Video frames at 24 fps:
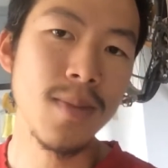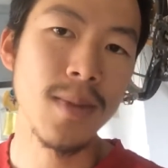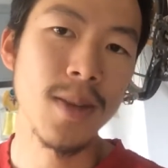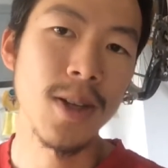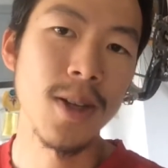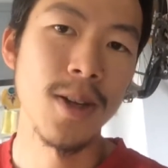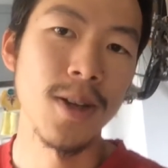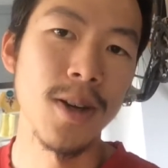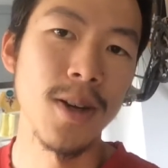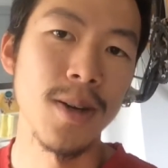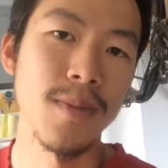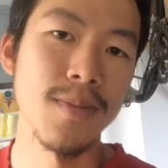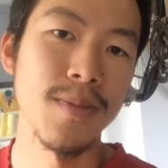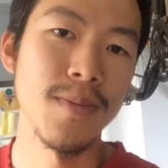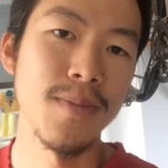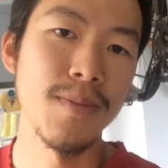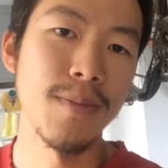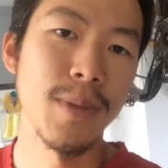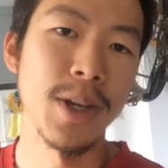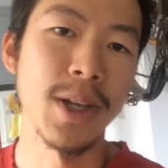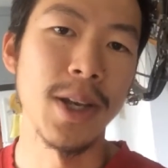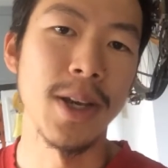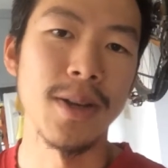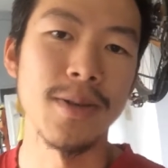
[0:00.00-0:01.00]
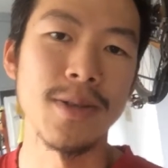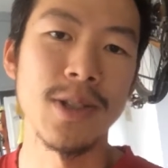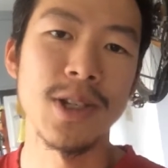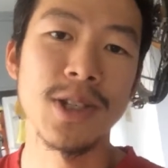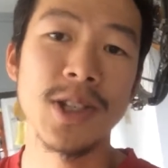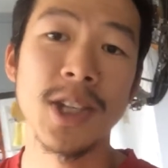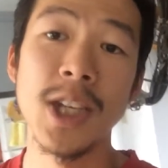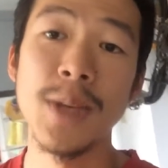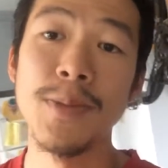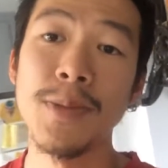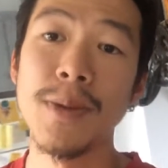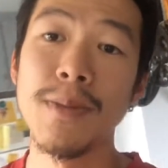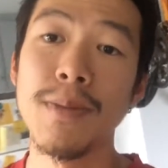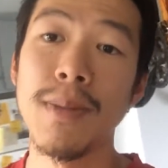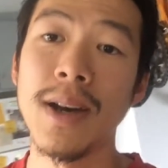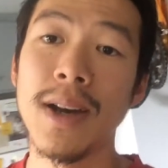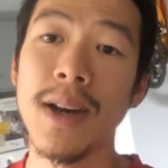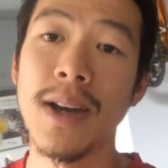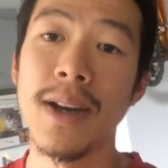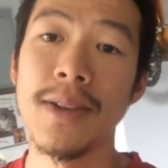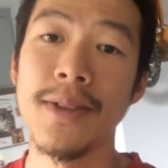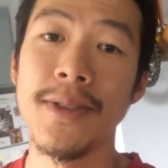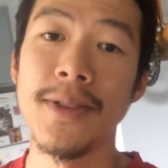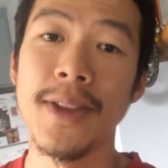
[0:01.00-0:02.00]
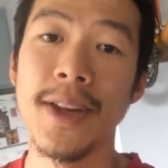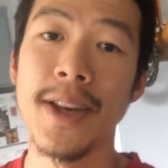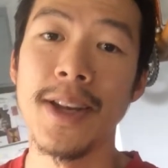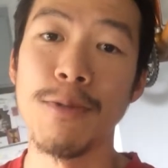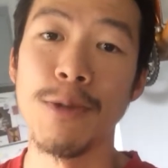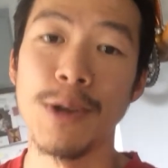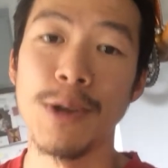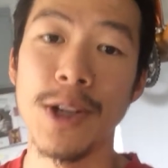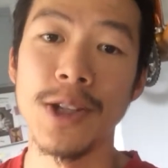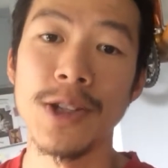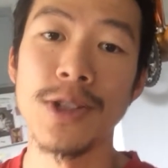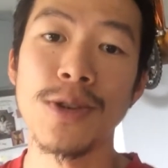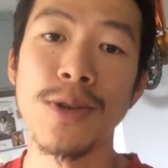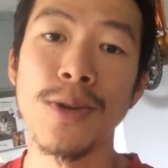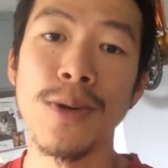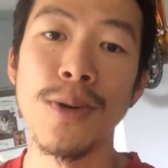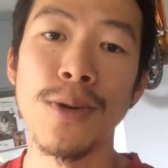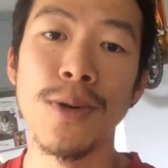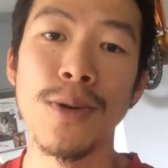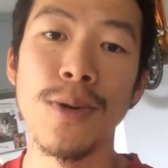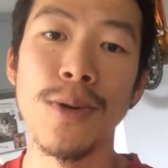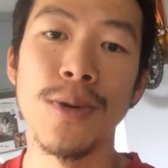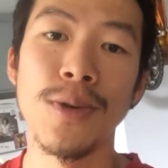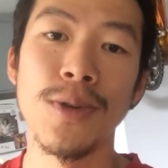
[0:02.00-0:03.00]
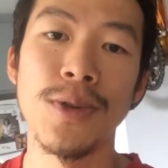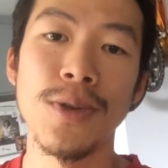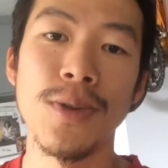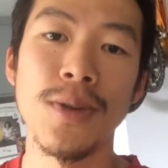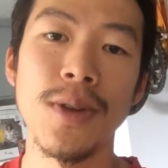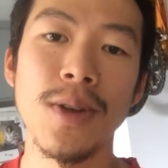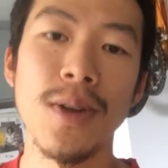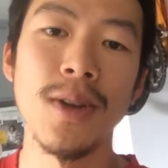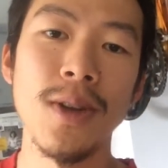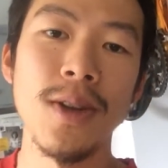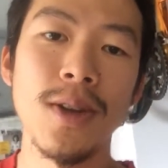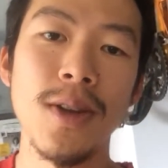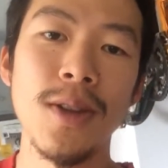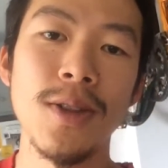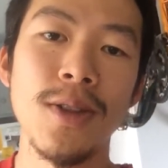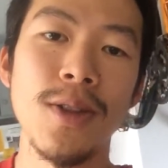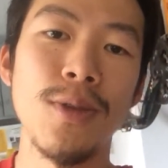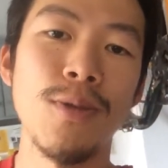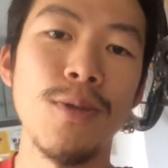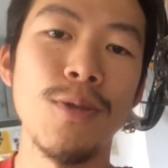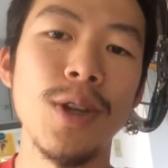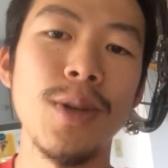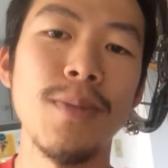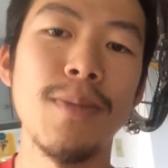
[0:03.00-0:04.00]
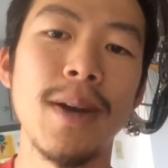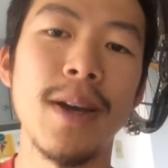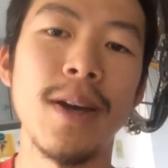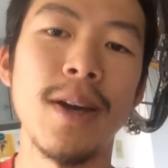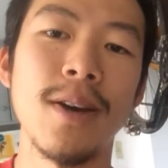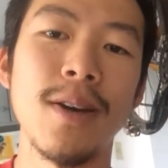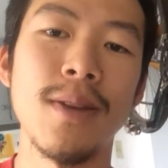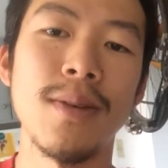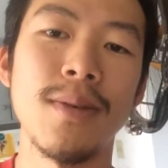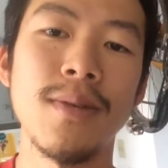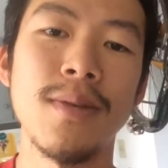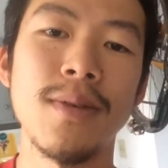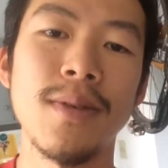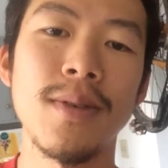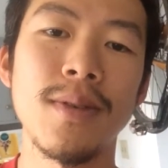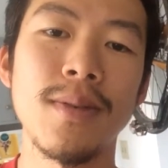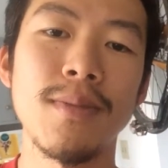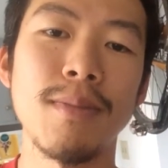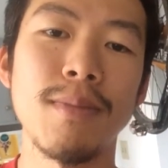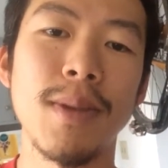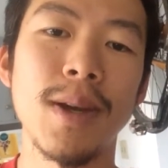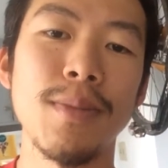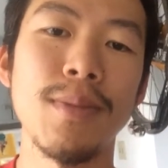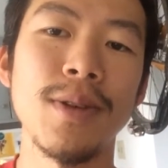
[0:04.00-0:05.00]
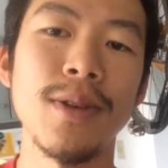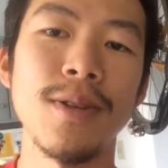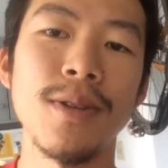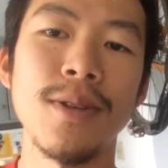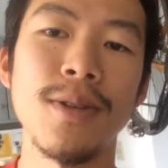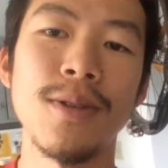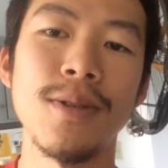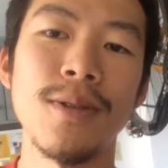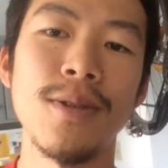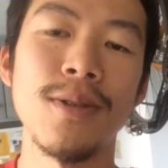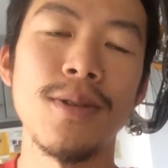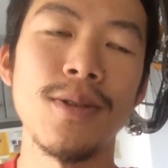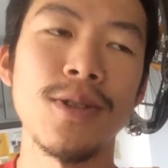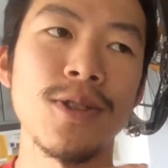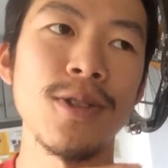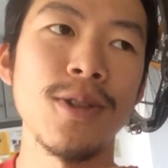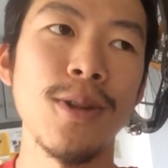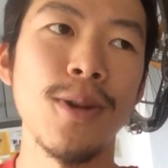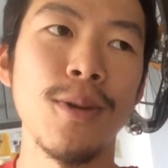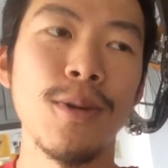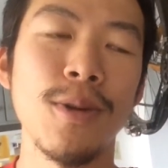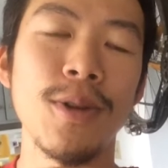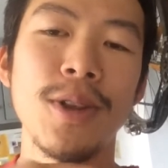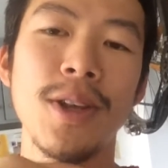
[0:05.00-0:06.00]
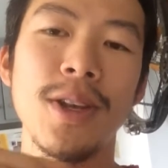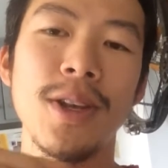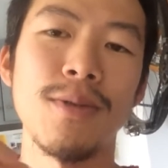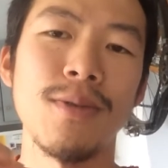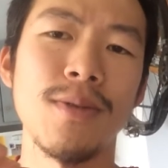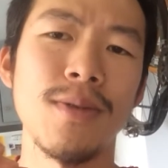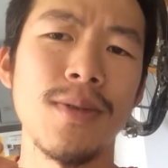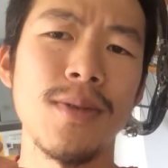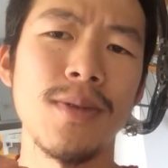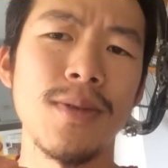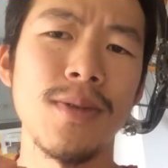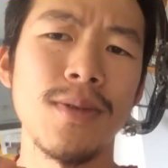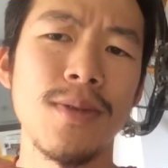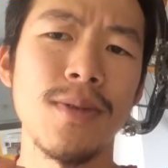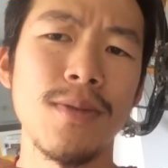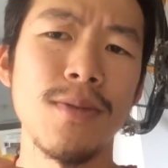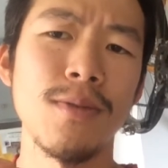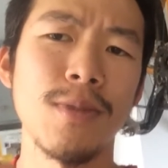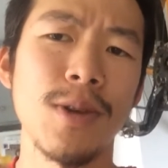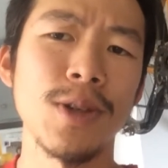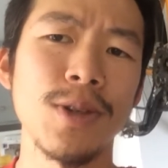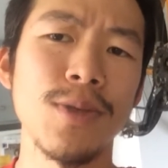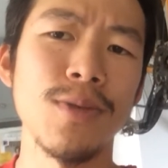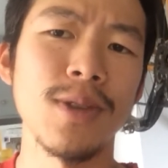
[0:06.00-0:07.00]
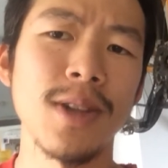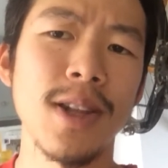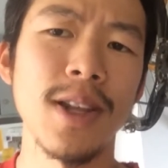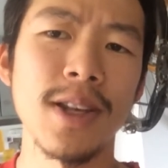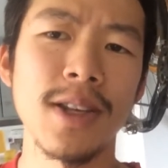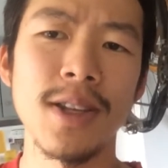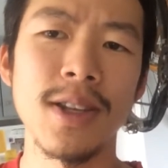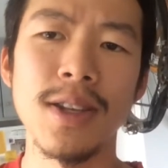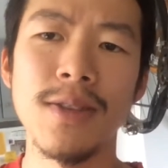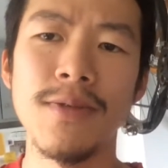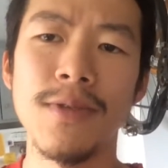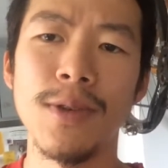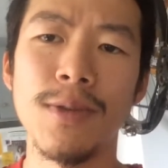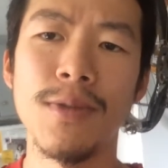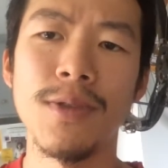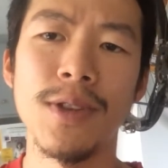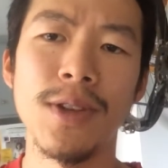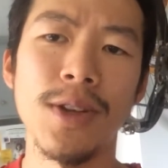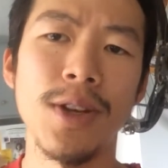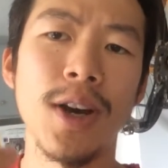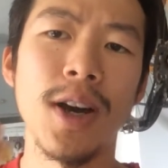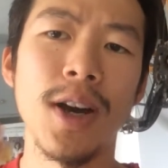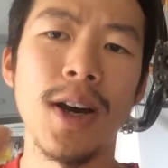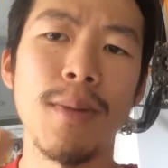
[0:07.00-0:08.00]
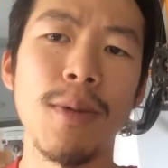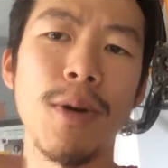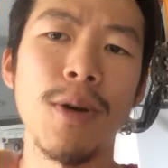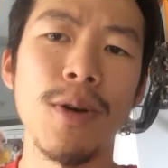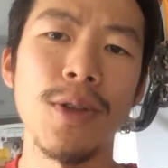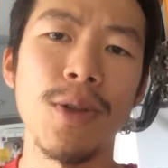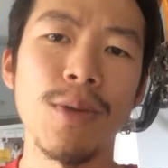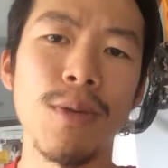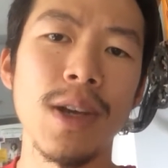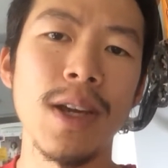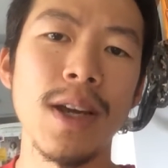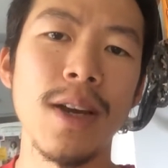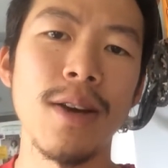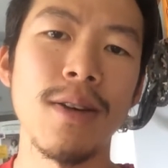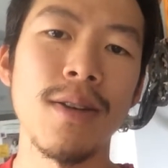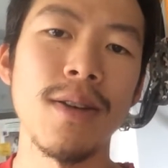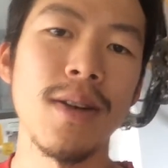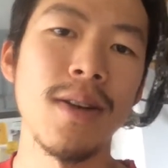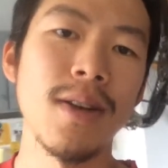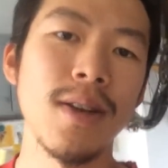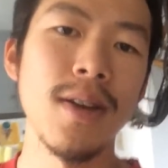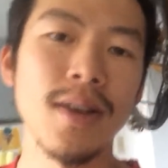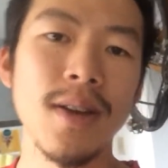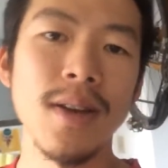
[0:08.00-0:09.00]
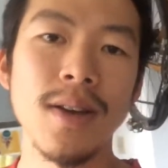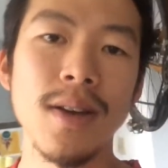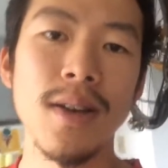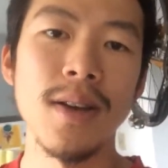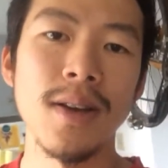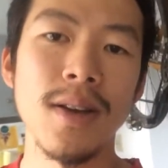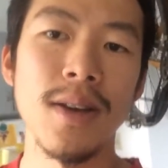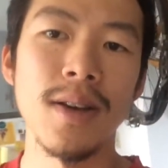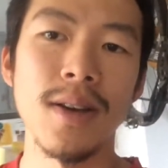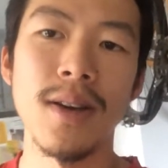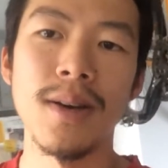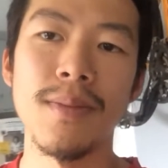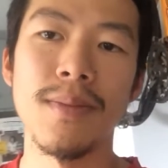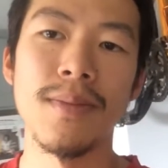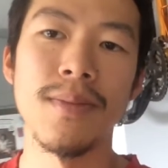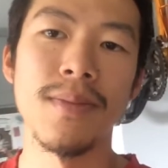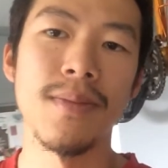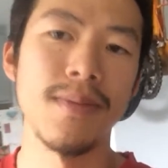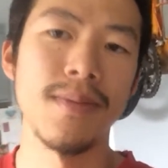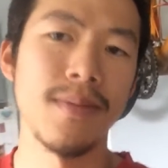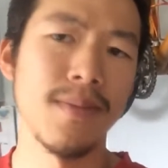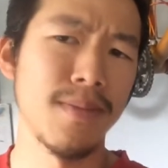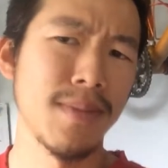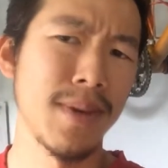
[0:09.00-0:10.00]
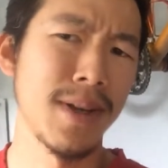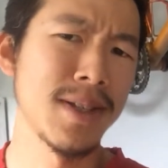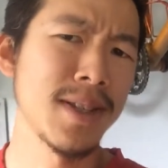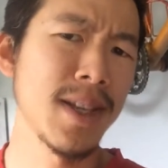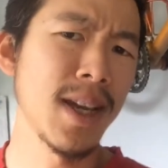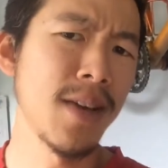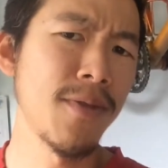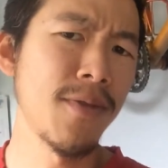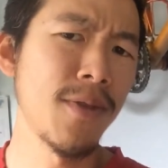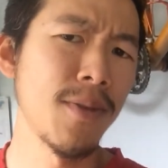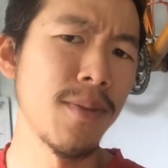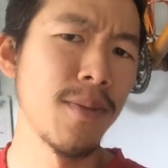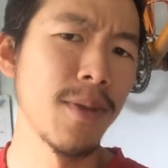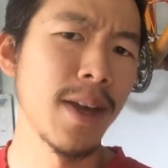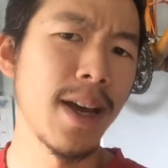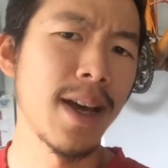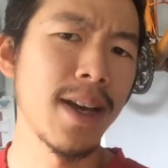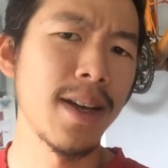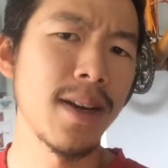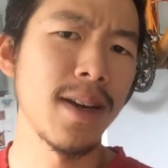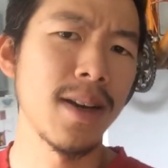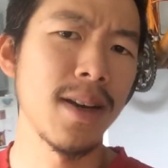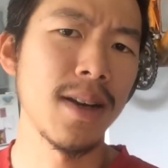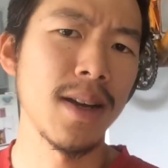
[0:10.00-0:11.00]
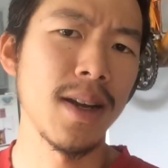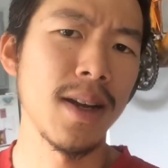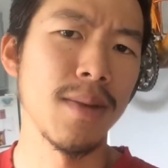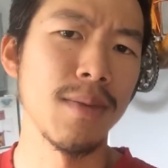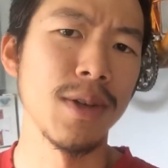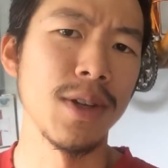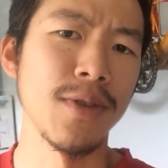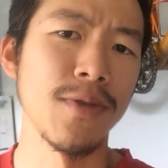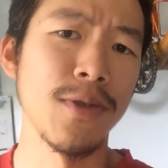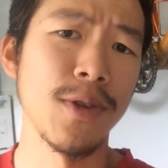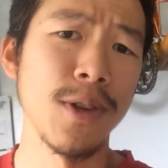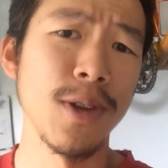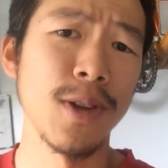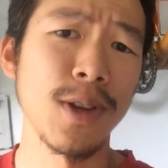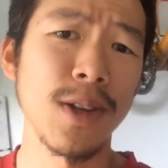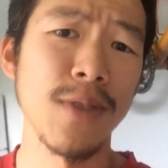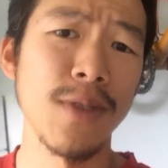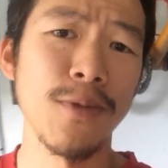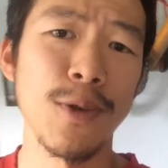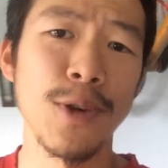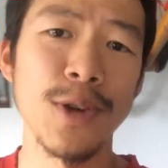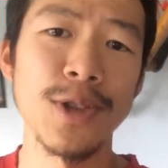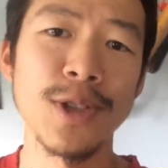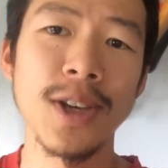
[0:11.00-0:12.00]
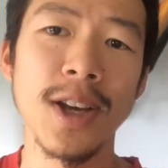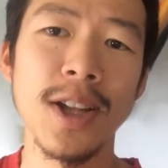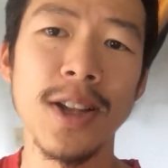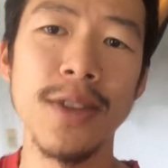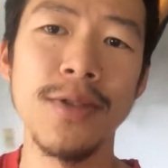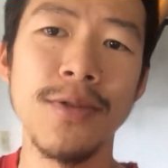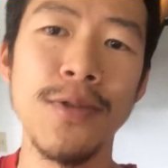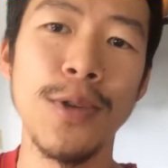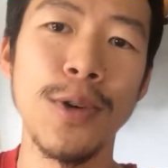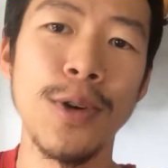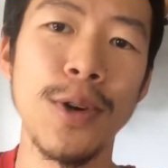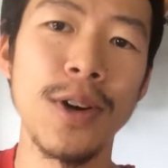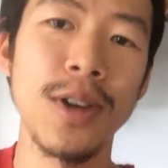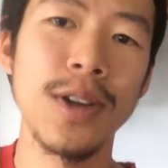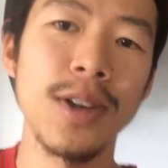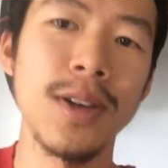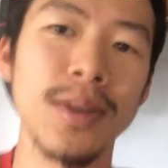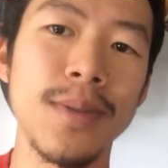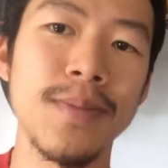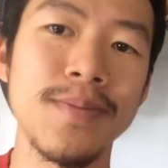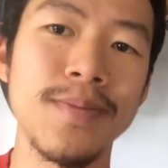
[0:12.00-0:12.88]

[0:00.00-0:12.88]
But yeah, just keep in mind that when it's cold, the rebound might be a little slower than what you'd like, even with the knob all the way out. But aside from that, I mean, if you're looking for a solid fork,